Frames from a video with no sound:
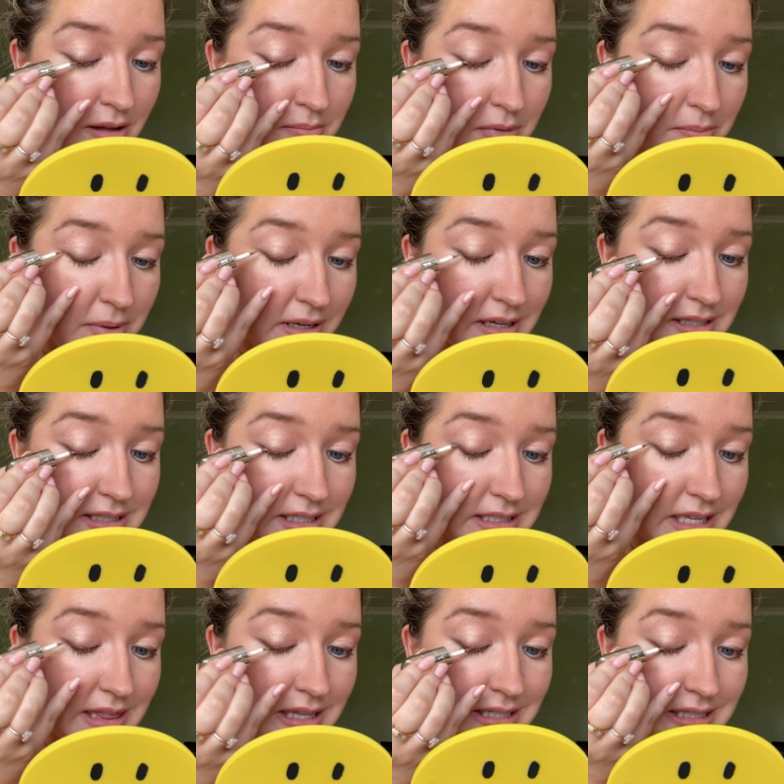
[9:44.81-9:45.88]
But because it's
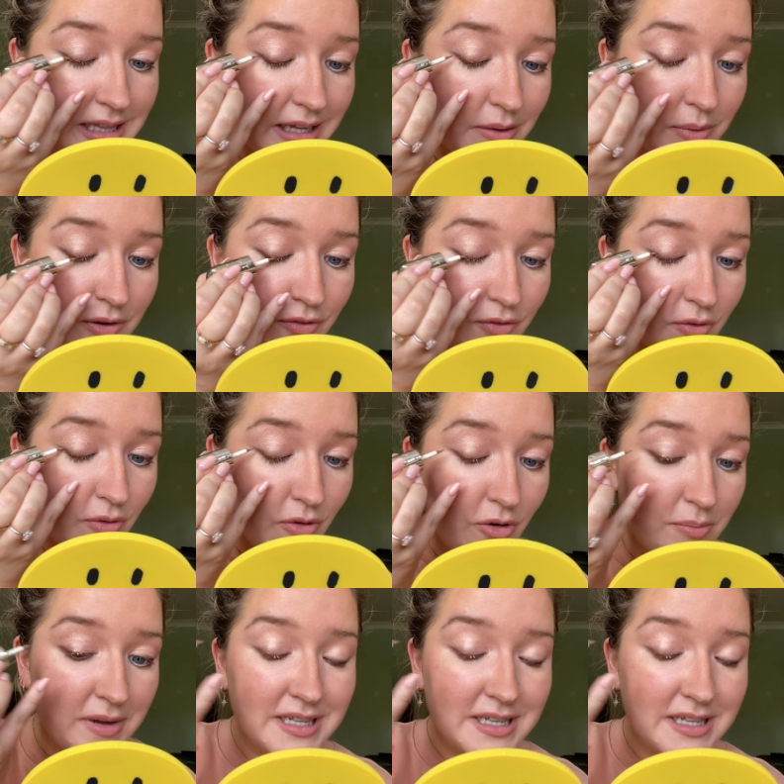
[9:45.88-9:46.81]
in this liquid form,